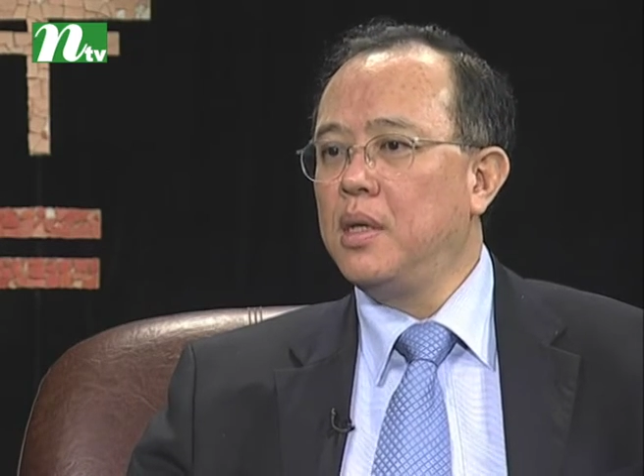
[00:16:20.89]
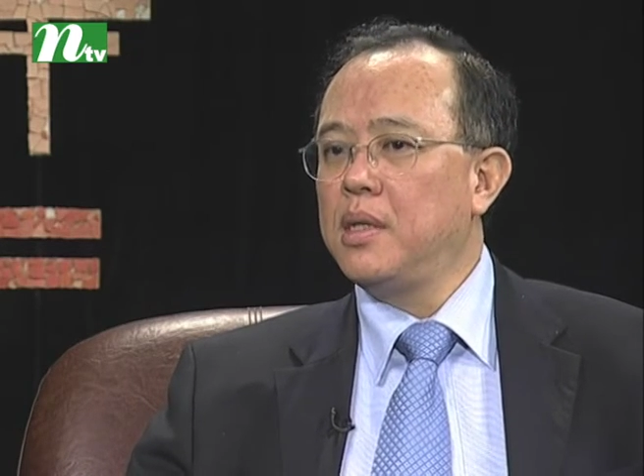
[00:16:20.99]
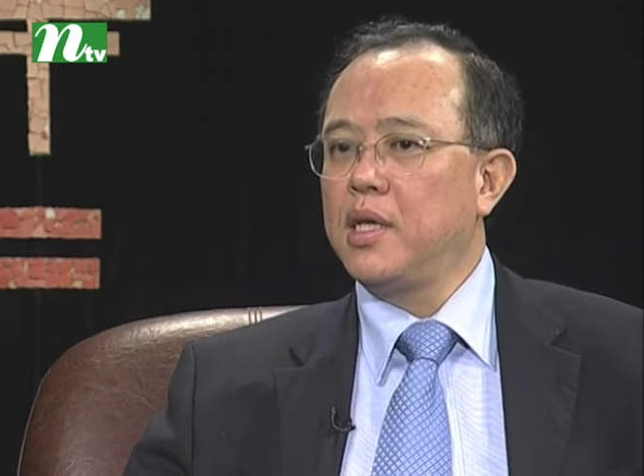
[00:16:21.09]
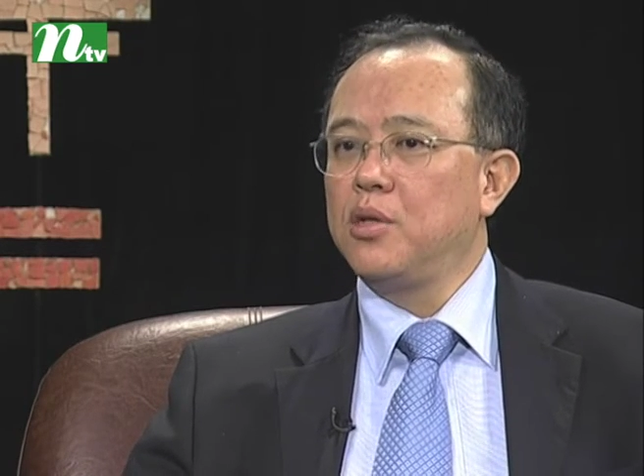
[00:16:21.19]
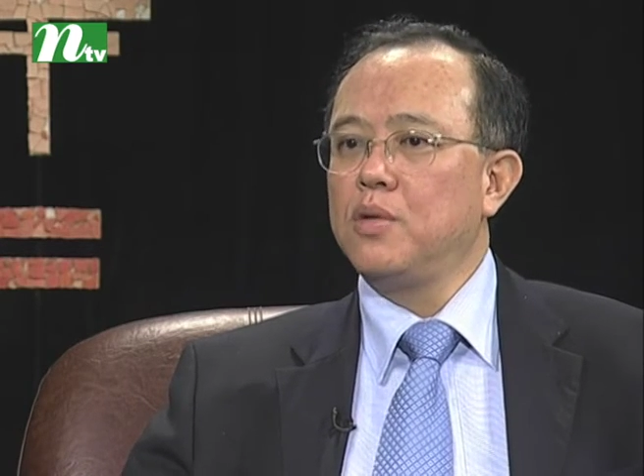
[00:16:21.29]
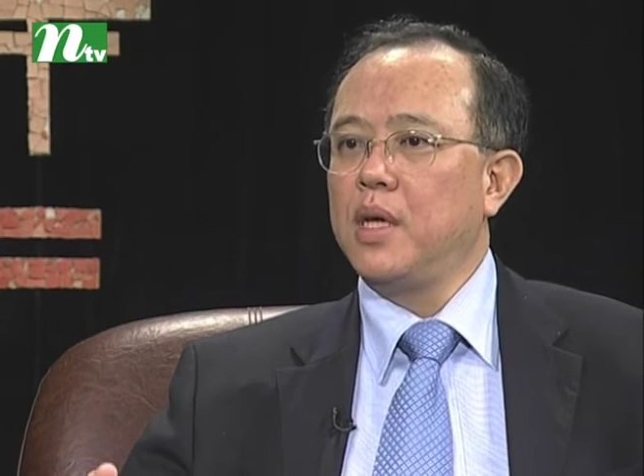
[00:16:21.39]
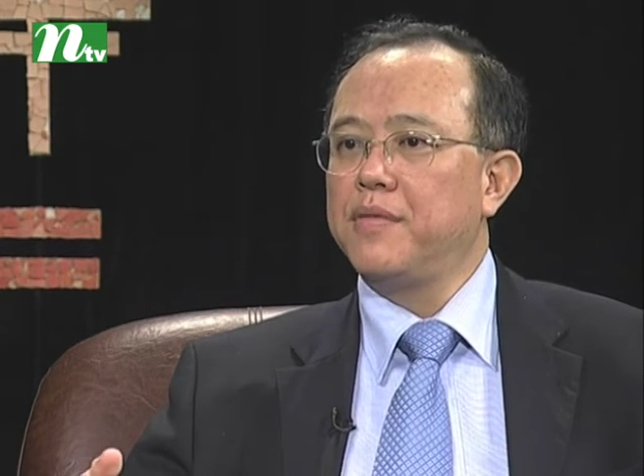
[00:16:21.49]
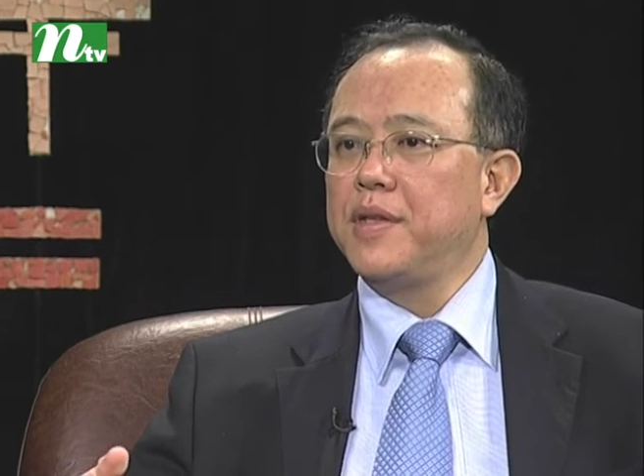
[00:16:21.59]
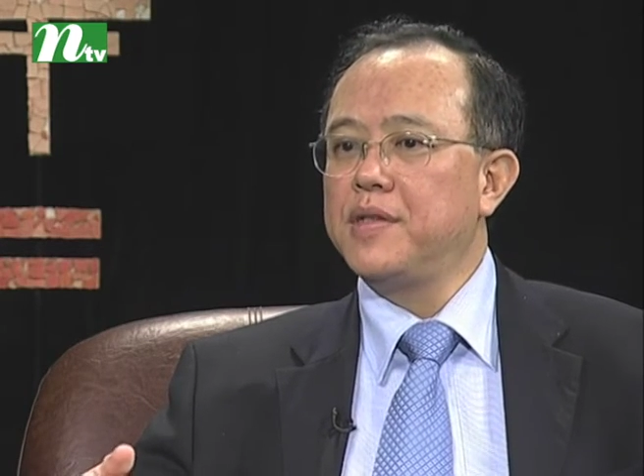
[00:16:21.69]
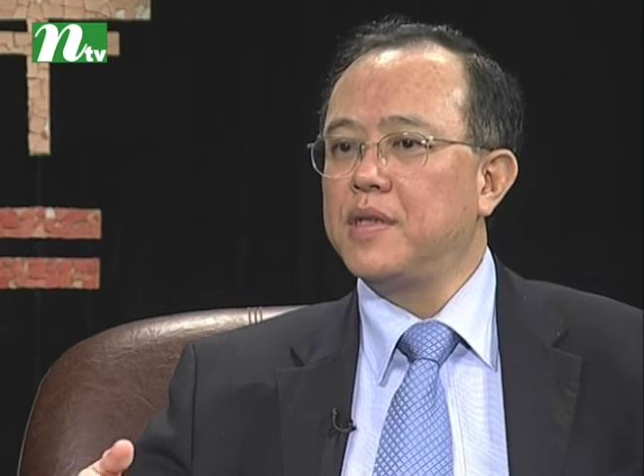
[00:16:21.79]
they do
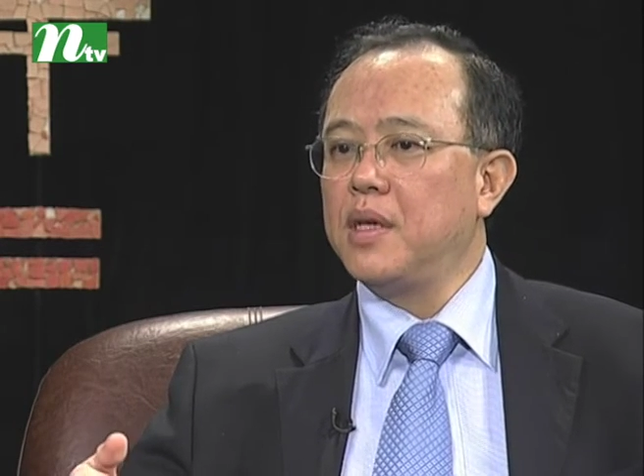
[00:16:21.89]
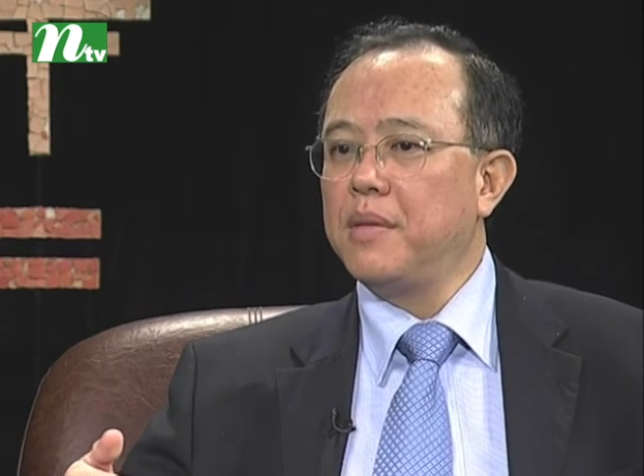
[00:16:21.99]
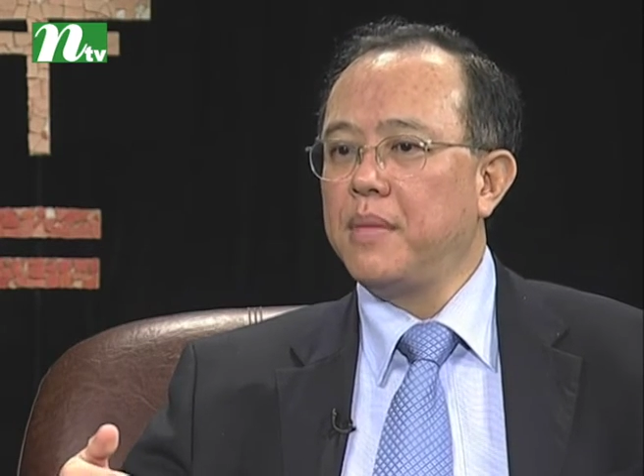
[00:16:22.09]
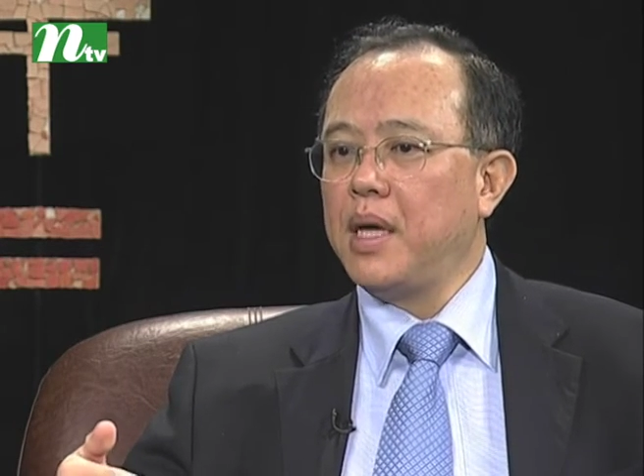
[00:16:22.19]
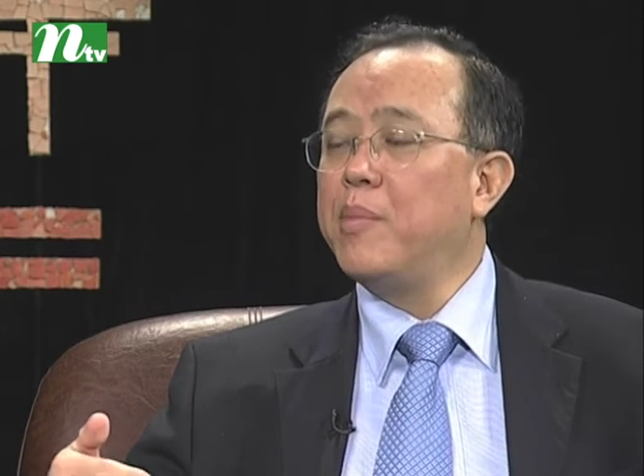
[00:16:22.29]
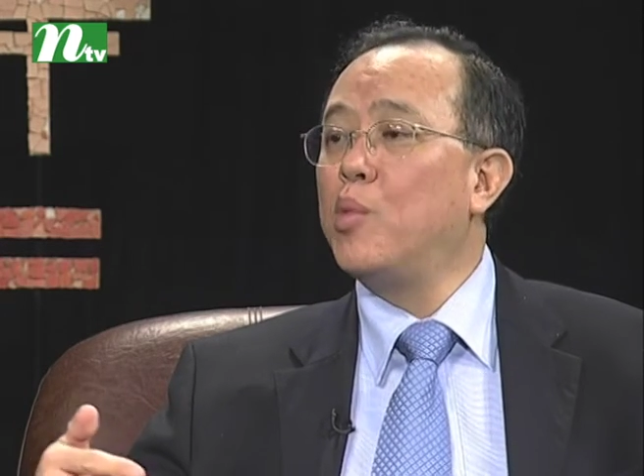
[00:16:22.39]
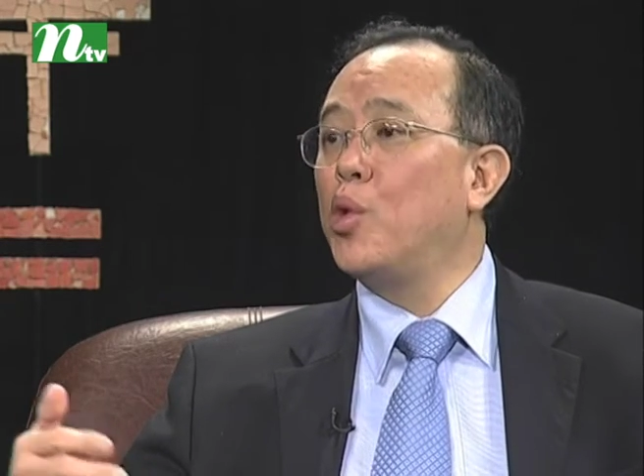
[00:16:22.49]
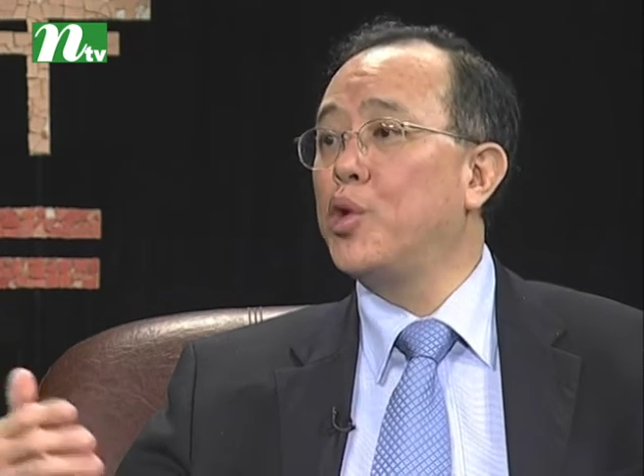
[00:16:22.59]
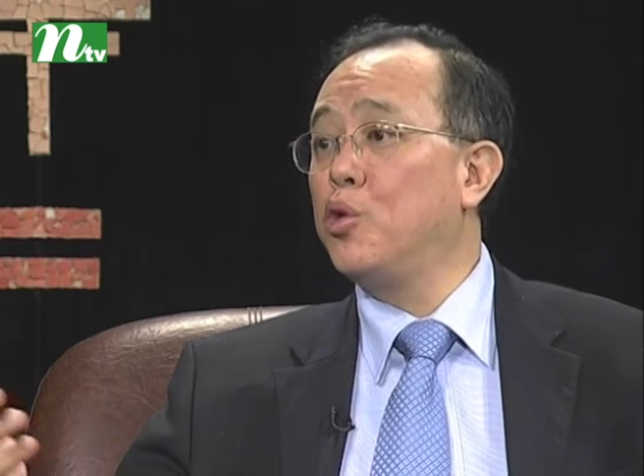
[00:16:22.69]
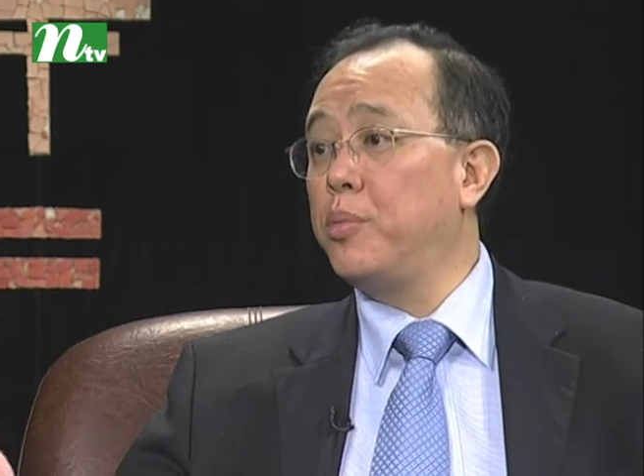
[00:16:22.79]
have this
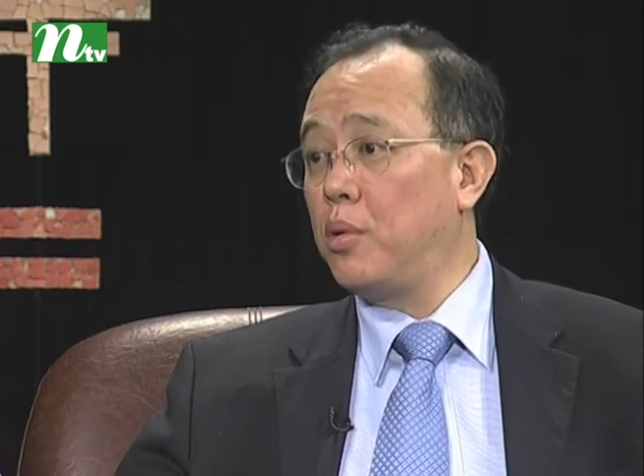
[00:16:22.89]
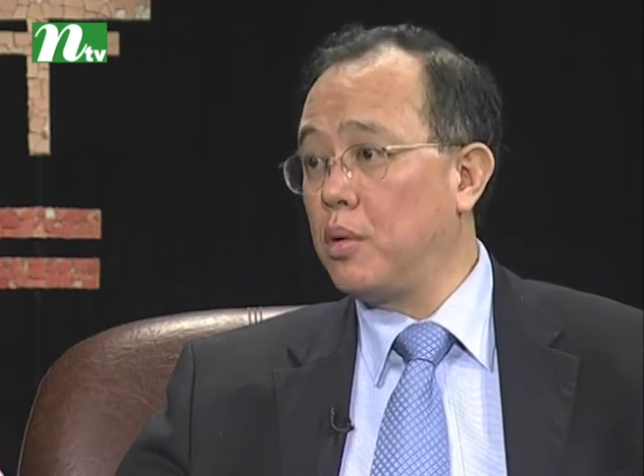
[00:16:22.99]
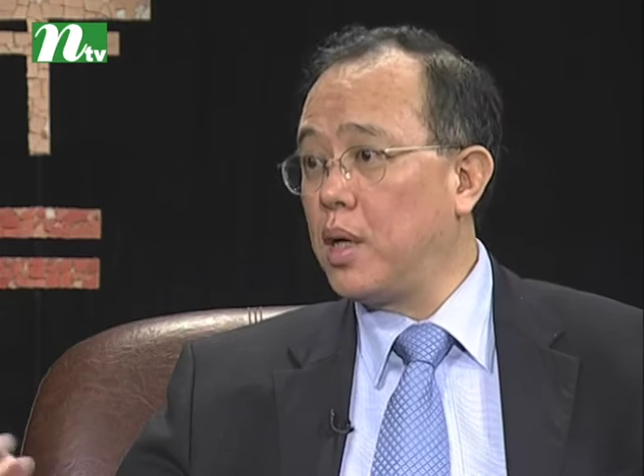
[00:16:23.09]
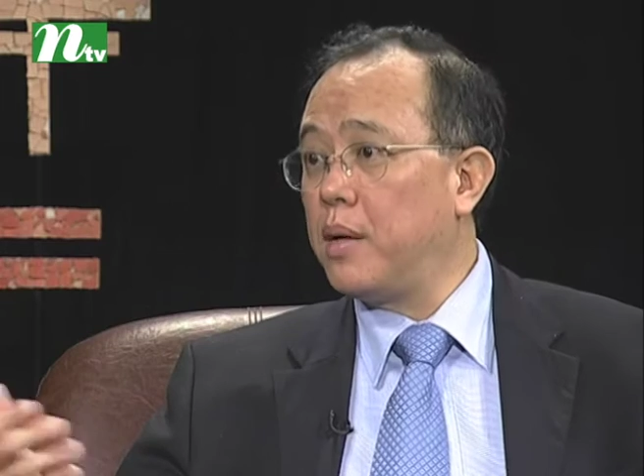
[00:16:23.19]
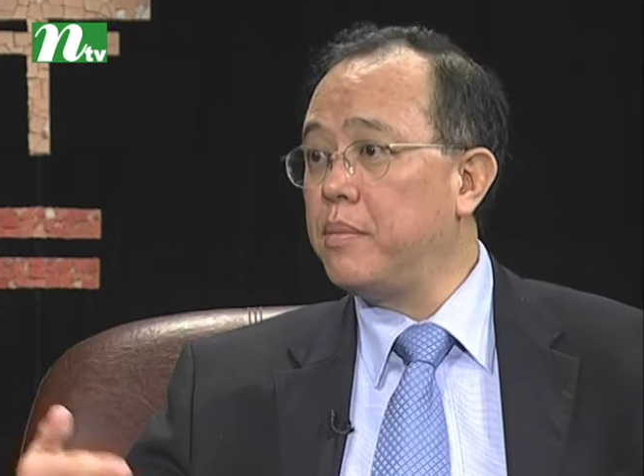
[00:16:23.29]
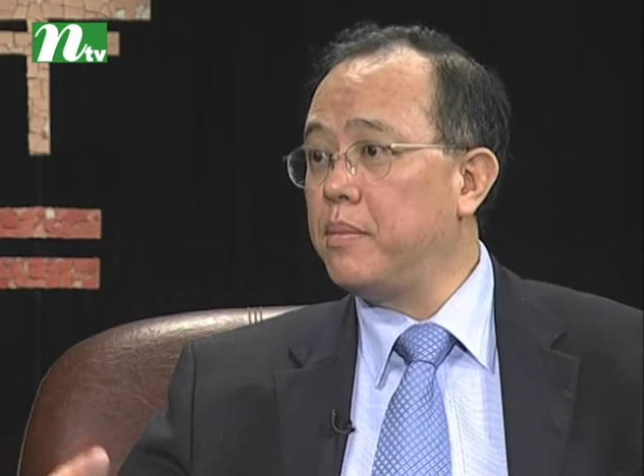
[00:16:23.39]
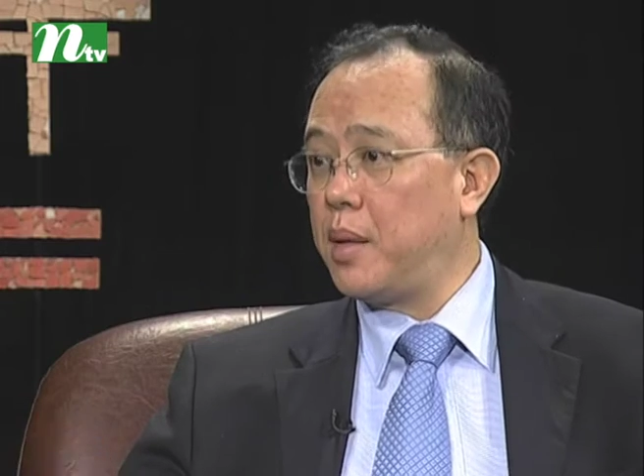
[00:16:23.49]
MOU program,